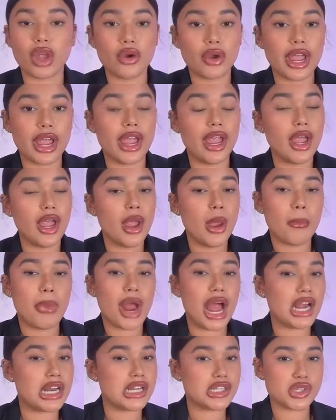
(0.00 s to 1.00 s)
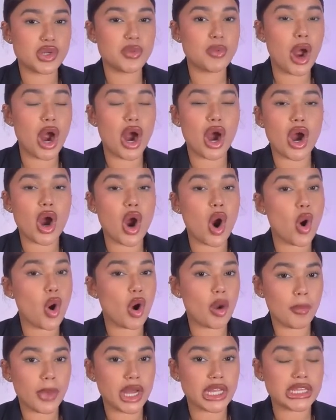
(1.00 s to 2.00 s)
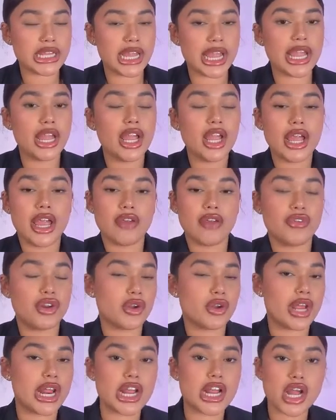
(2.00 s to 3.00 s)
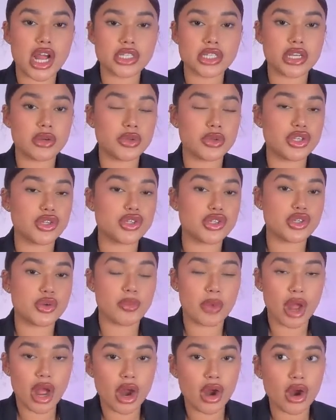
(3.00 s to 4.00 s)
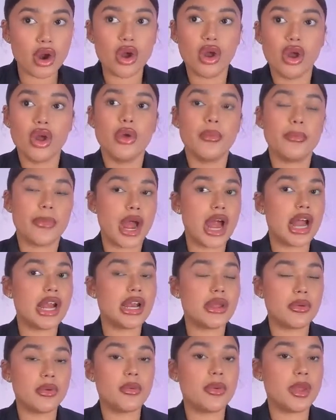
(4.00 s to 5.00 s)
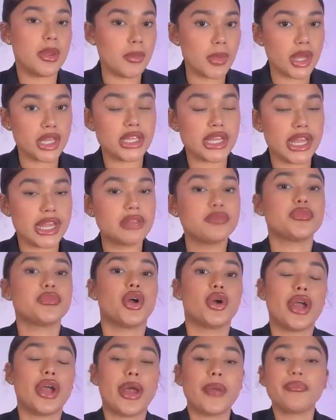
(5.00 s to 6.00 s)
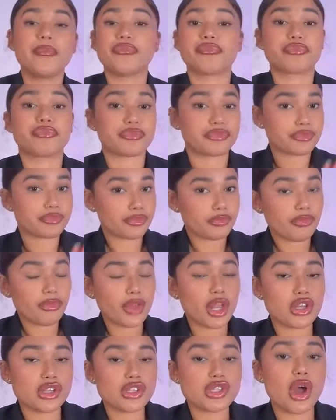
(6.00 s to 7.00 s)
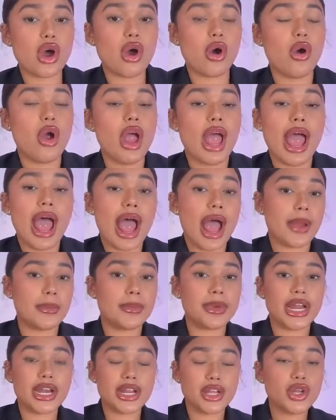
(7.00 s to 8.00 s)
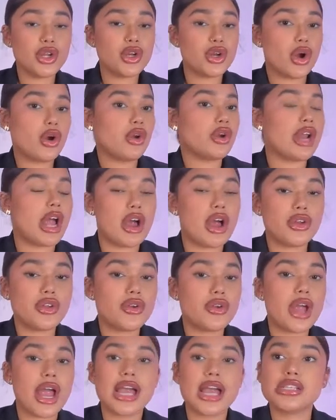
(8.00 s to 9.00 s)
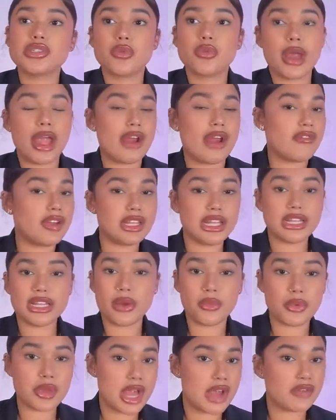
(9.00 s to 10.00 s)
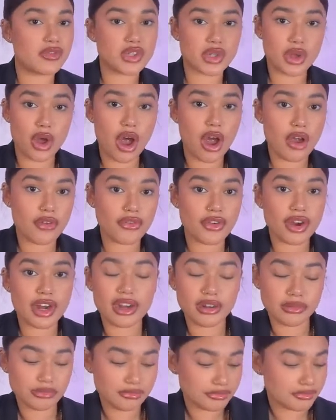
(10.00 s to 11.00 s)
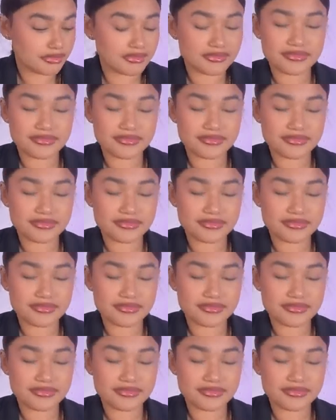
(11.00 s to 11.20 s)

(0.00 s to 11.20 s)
Okay, probably tomorrow or Monday. If we don't get in contact with you tomorrow, probably will be Monday. Okay, so I'm letting you know now, you guys, with everything that we have to offer.